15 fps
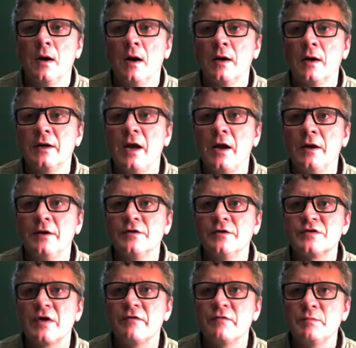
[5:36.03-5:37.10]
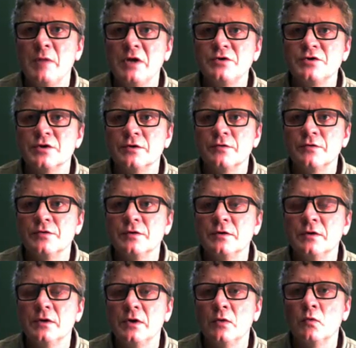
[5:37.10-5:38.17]
Again, as I've mentioned,
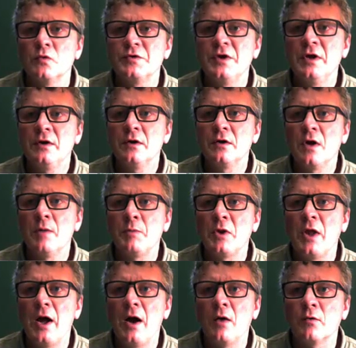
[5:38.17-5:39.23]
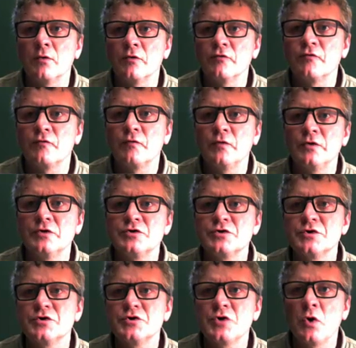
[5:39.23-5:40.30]
it will take a couple hours for this
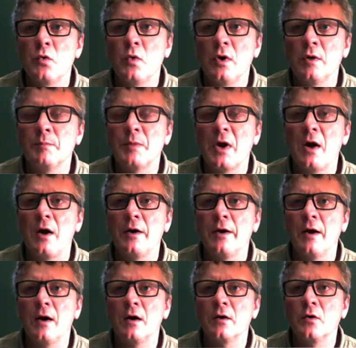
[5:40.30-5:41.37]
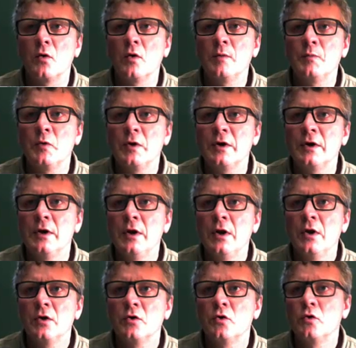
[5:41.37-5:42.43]
to show up on our corporate
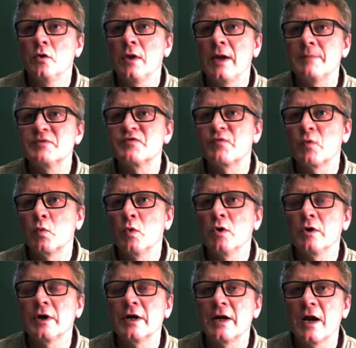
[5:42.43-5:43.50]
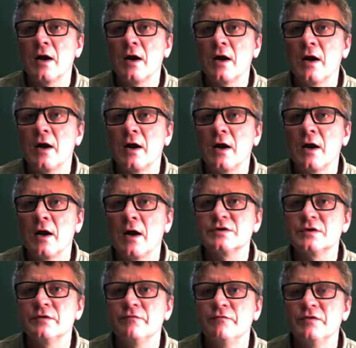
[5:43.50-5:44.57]
Google Apps for Work account
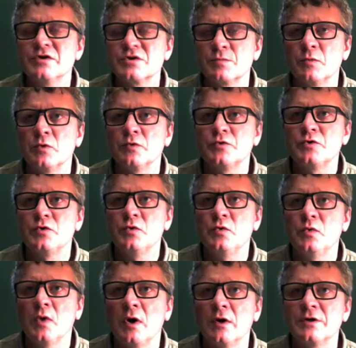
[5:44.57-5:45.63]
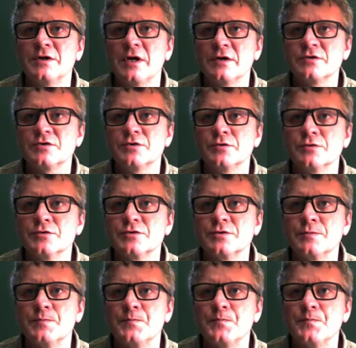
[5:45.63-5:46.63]
that's visible to our testers.